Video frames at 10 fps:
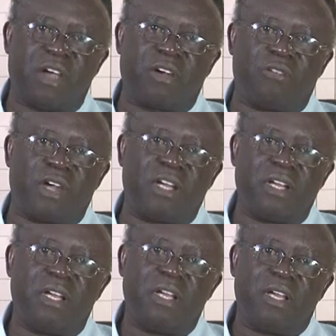However,
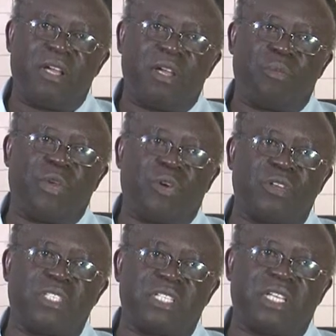
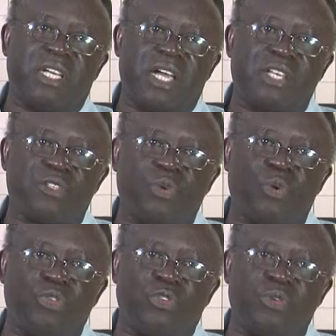because the scale has
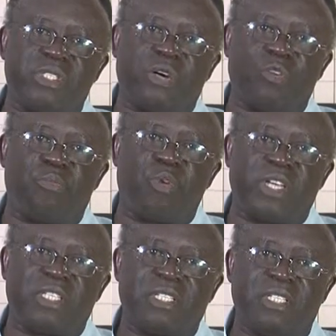no true 0
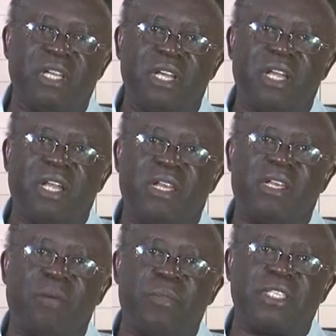point,
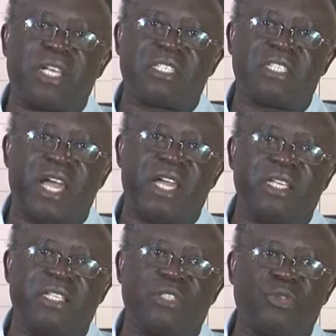numbers
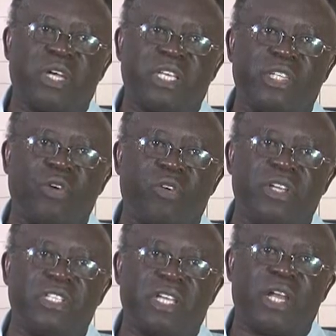assigned to
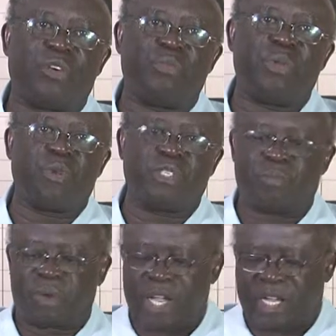categories cannot be
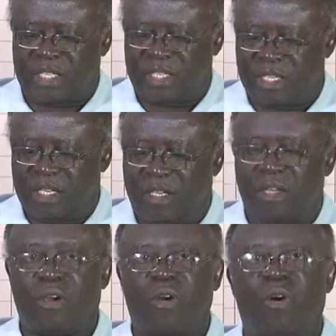multiplied
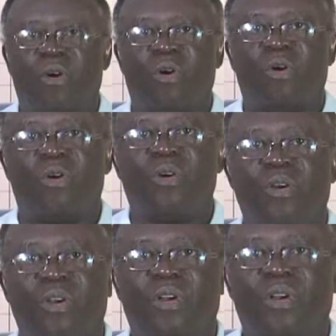or
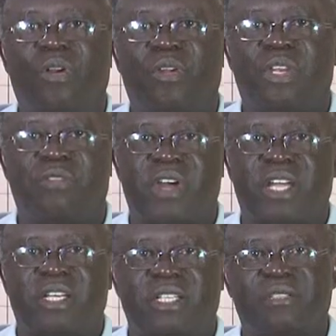
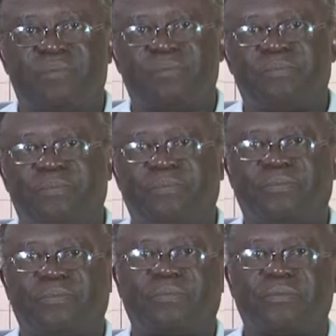divided.
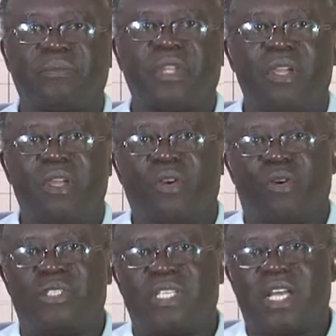
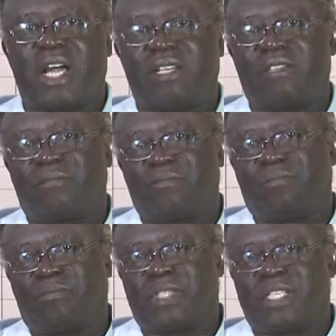Consider
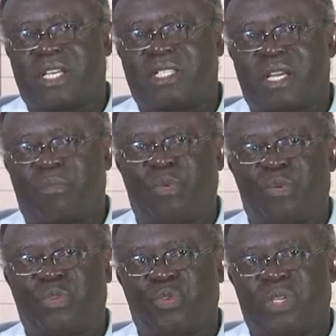this example
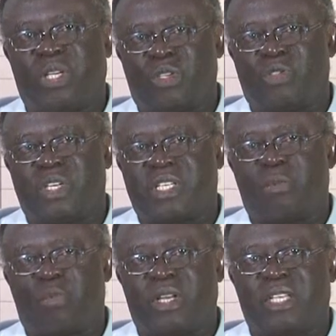to illustrate the
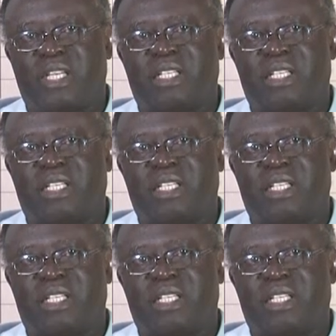point I